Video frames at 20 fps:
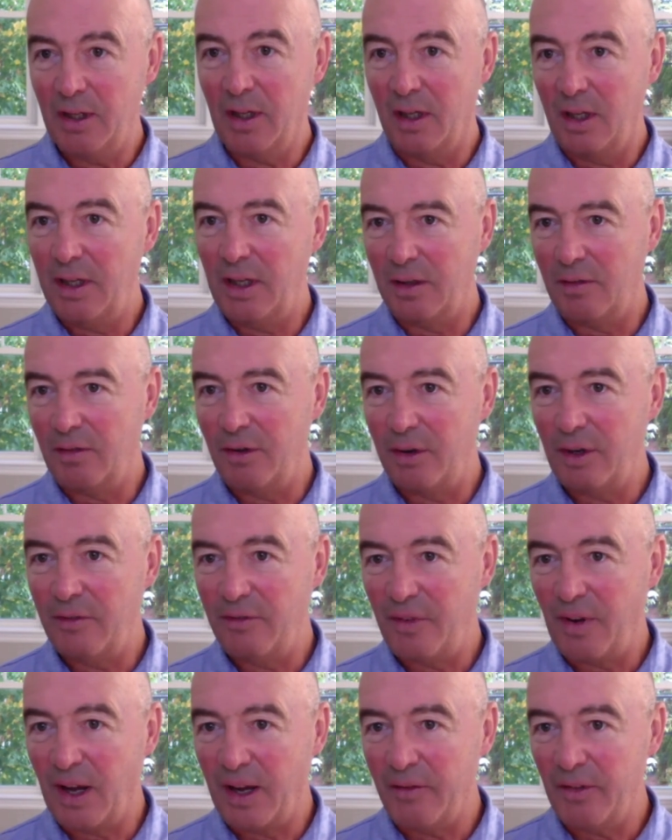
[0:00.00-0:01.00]
the league
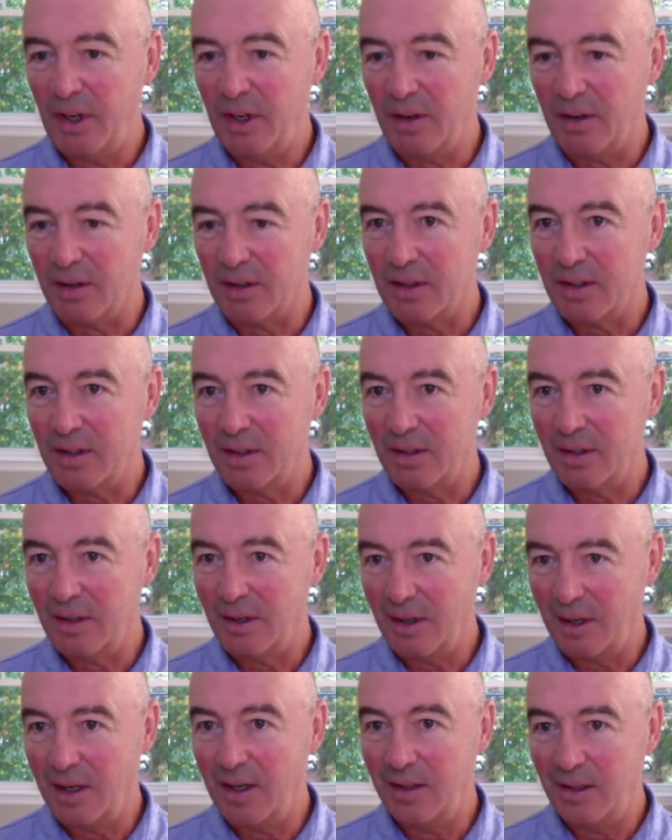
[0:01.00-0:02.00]
35 years,
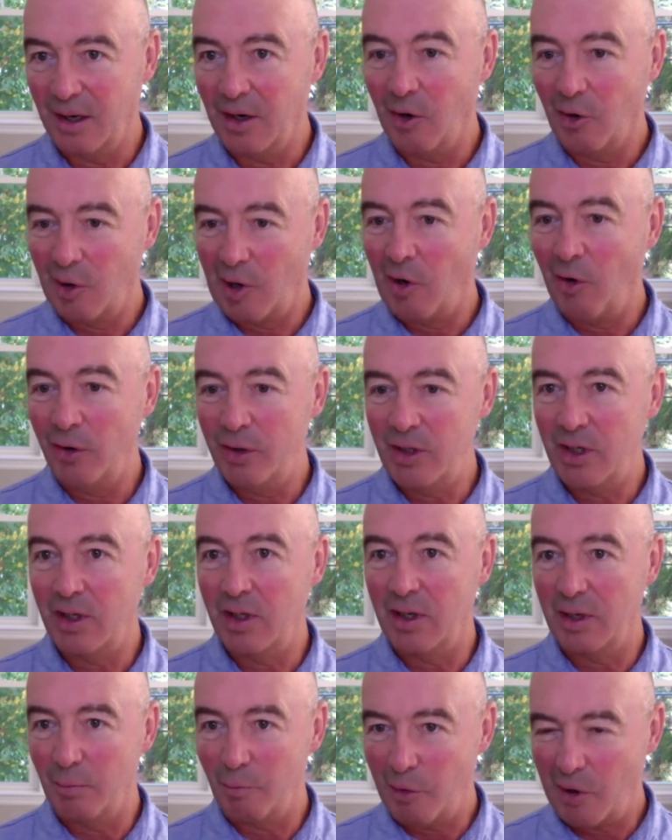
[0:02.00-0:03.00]
coaching
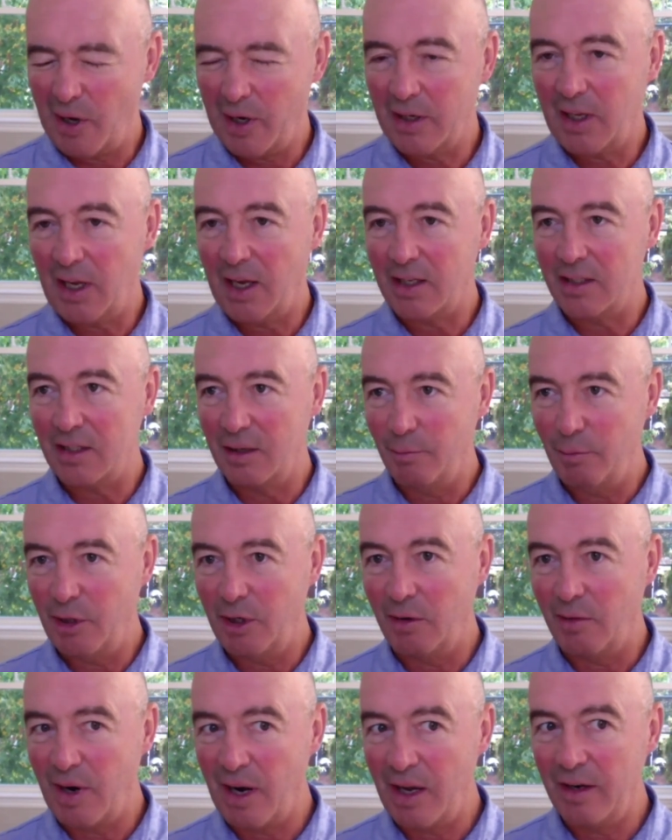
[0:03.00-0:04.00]
and broadcasting and being
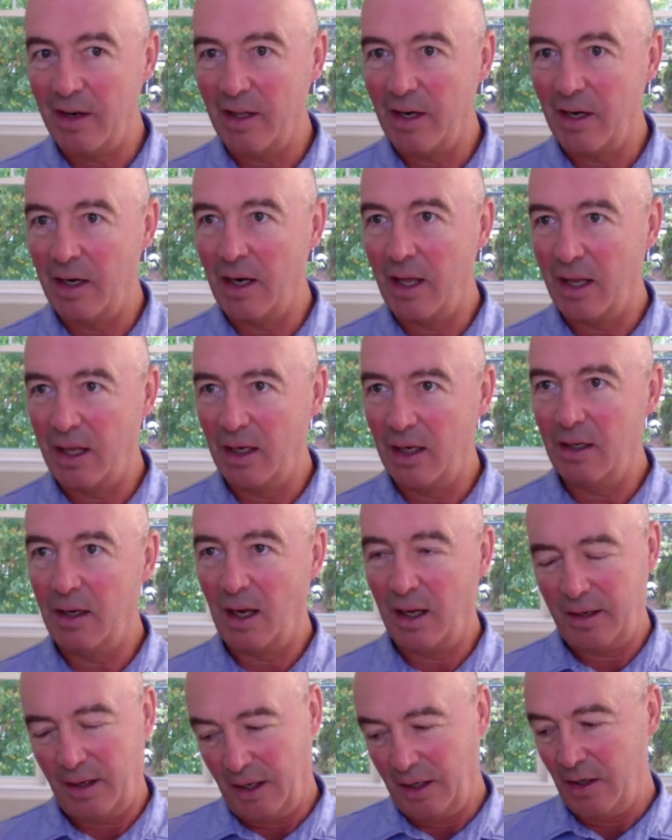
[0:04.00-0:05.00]
around it. And
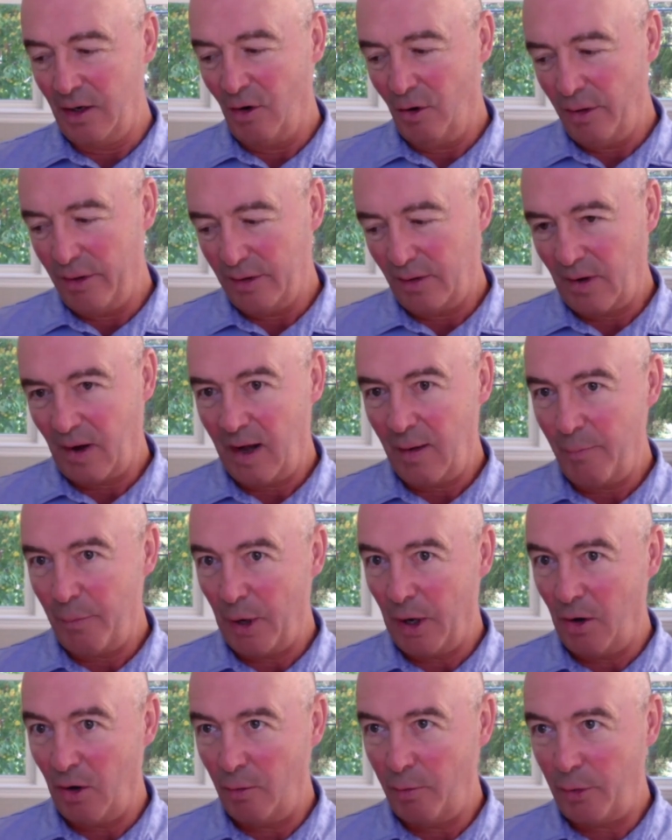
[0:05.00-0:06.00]
I know the top
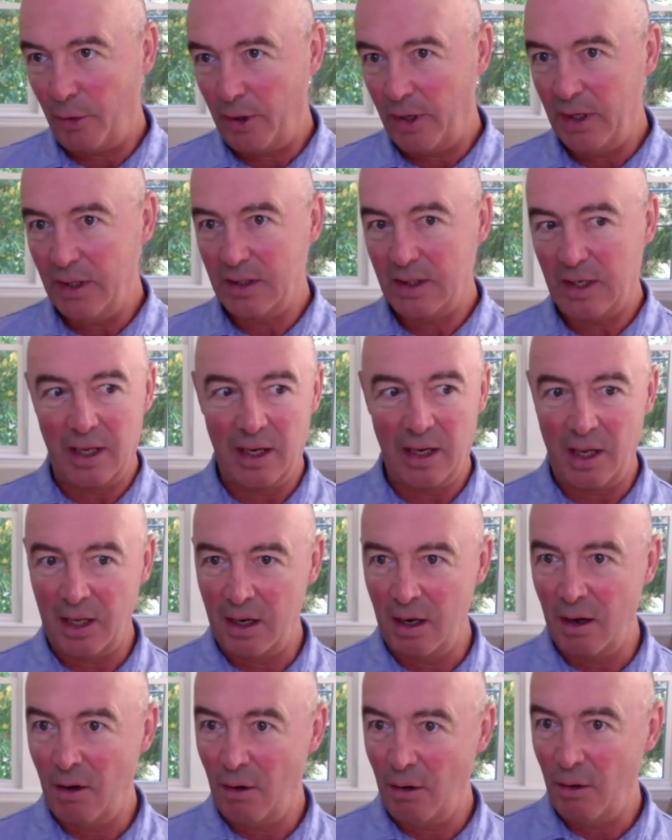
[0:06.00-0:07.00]
power plays and I
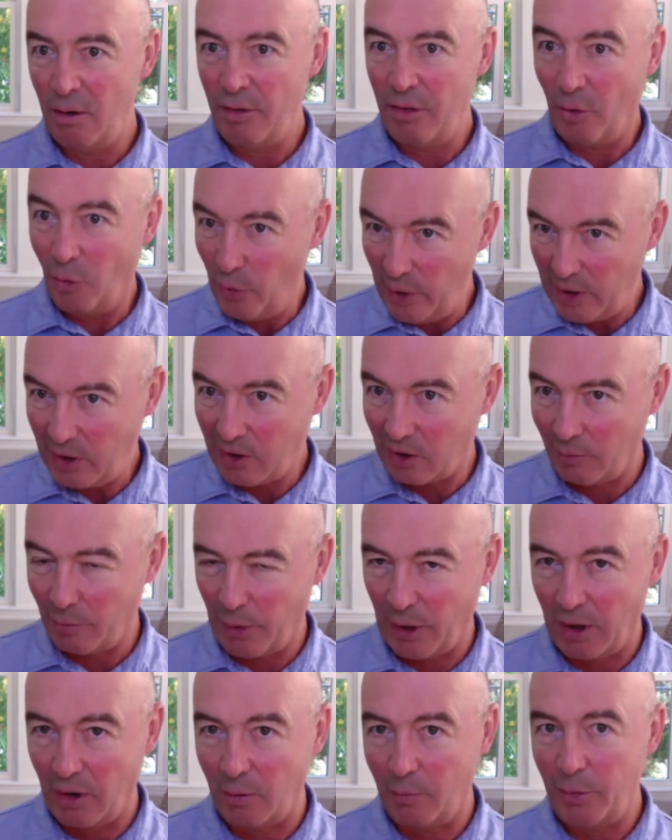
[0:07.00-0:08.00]
know the weaker
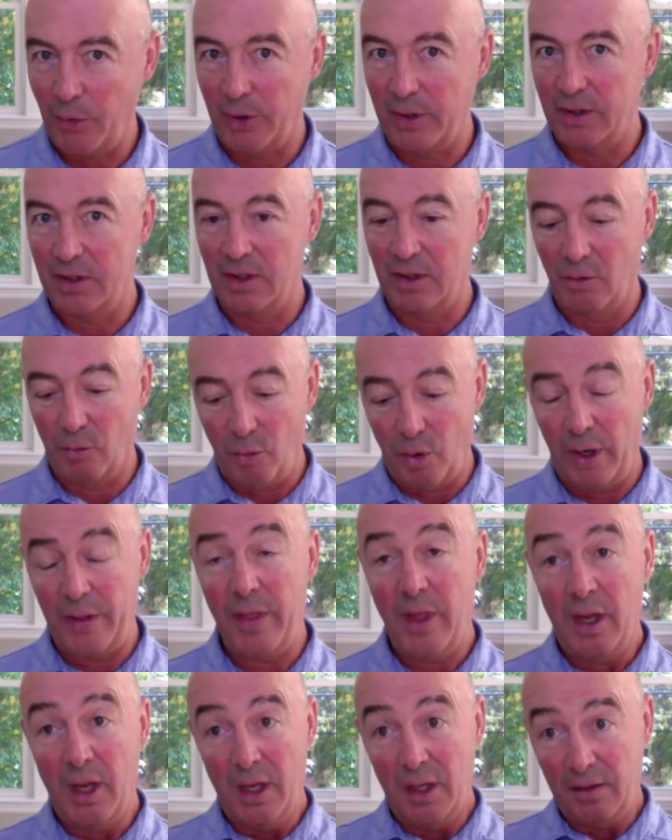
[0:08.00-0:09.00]
power plays. And
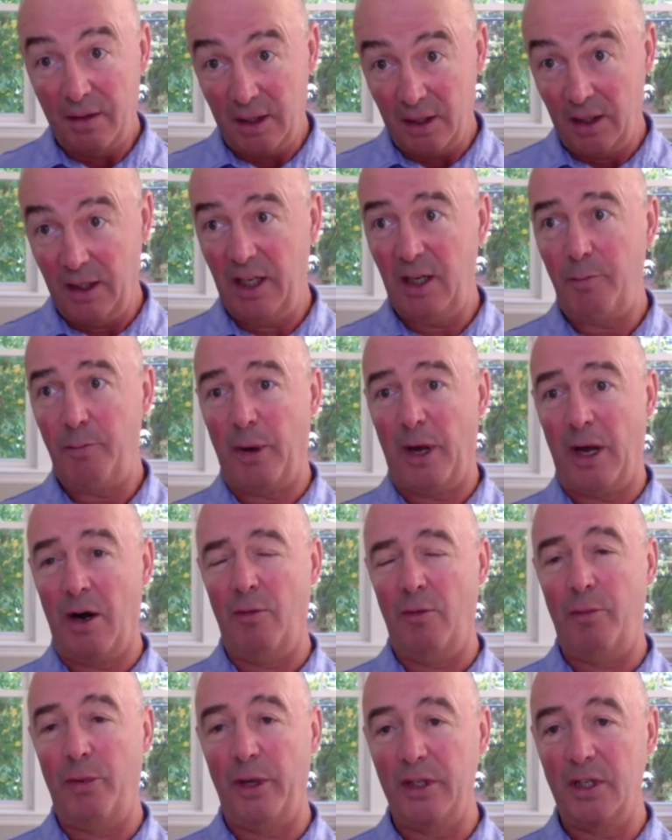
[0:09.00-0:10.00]
the elite
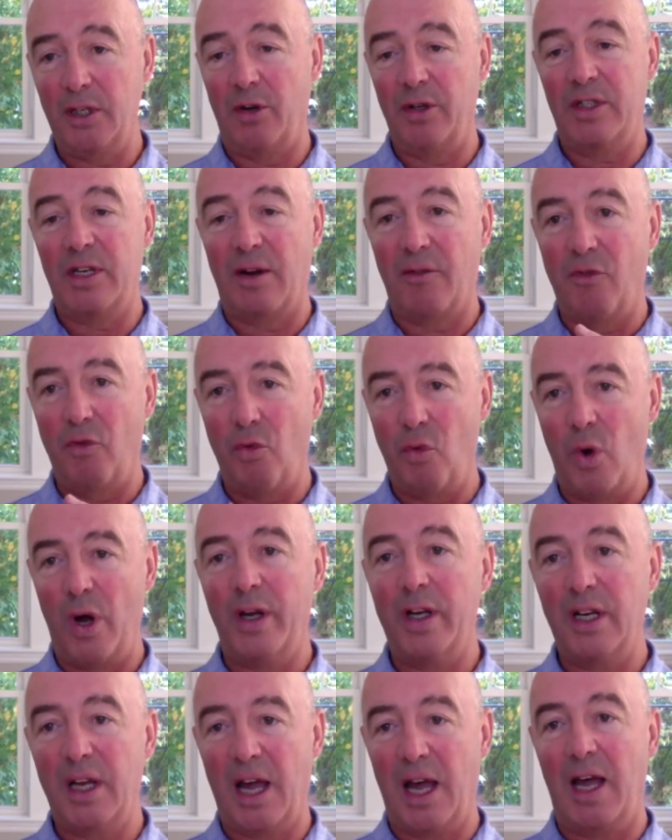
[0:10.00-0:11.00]
power plays always have
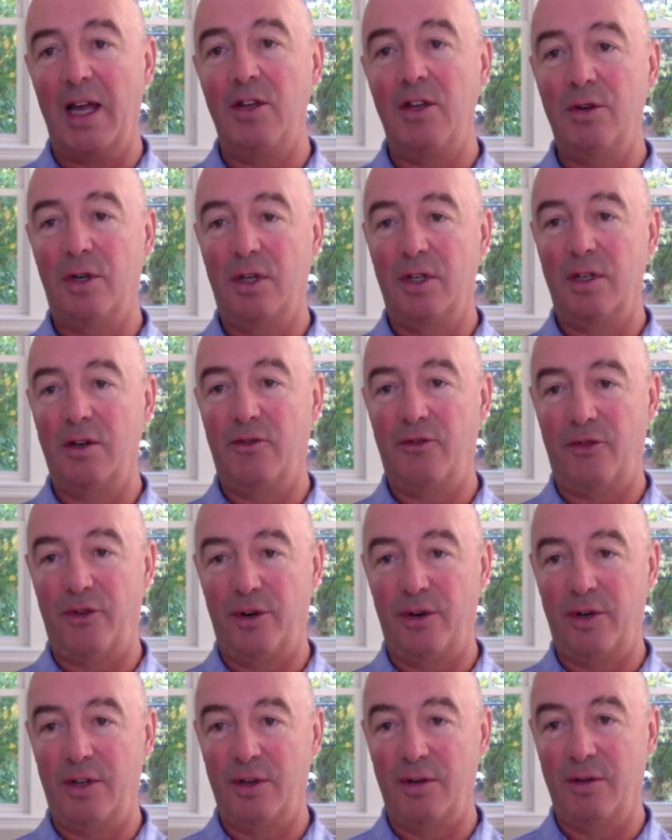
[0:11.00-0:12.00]
one guy you can defer
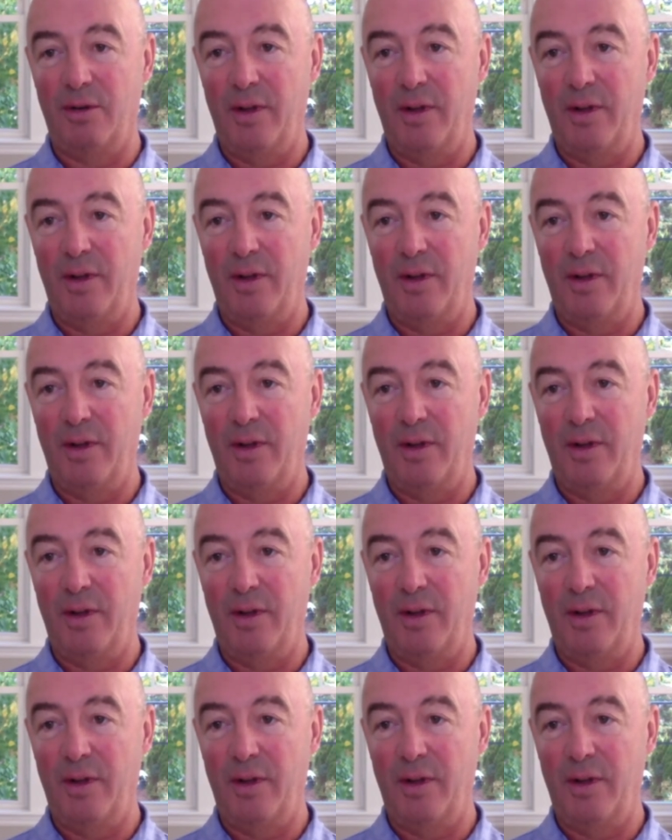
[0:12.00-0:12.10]
to,